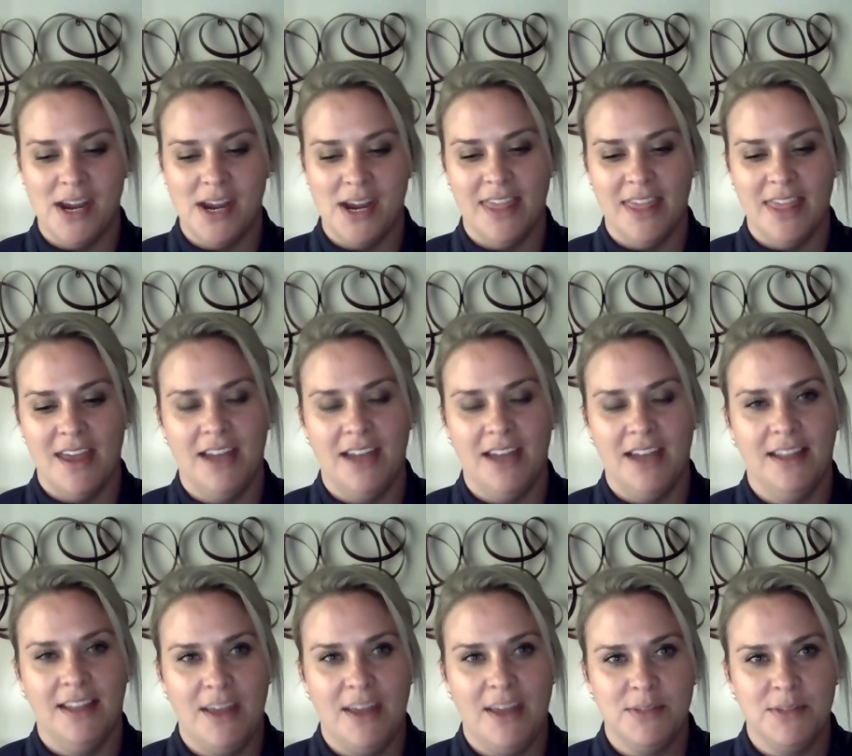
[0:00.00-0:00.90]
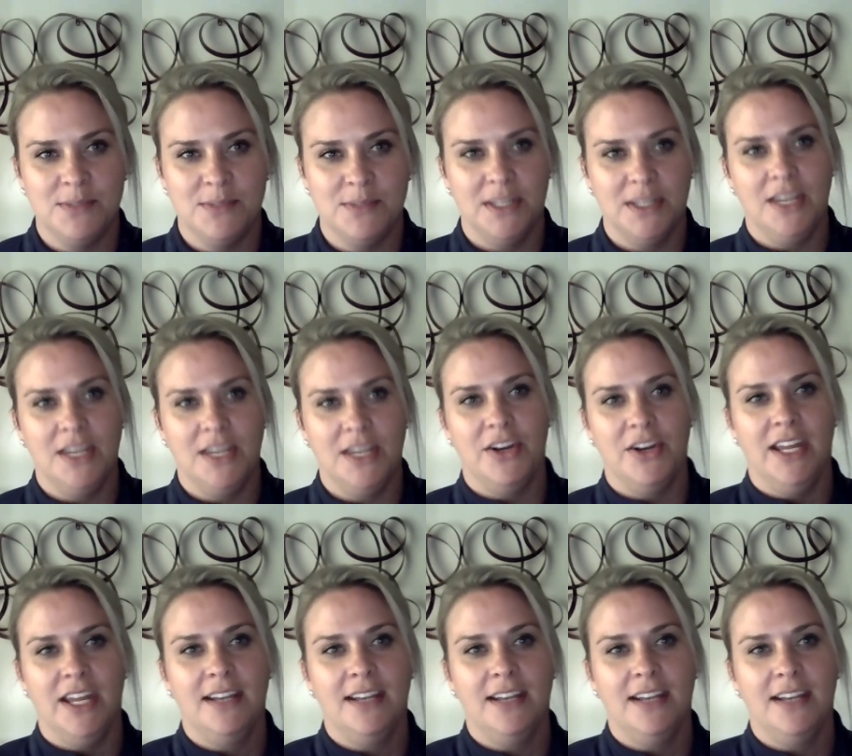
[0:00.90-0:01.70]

I thought that was really good.